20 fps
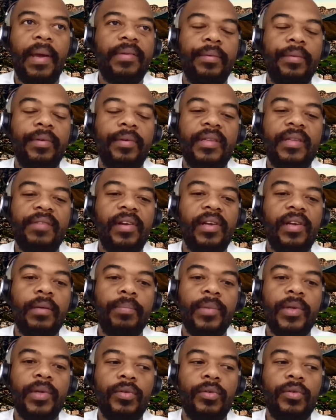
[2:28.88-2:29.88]
perhaps some of the
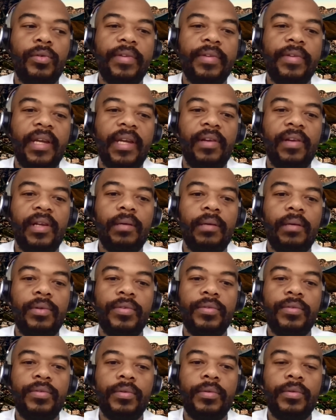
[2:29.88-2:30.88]
development tools that are available
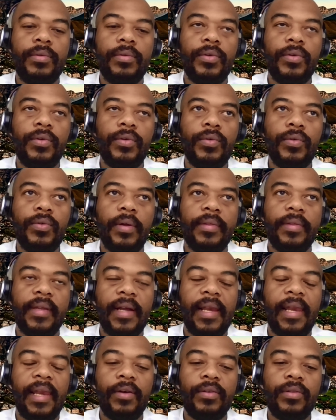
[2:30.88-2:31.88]
to you on
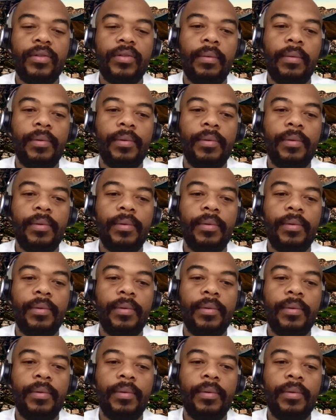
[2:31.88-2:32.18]
the cloud to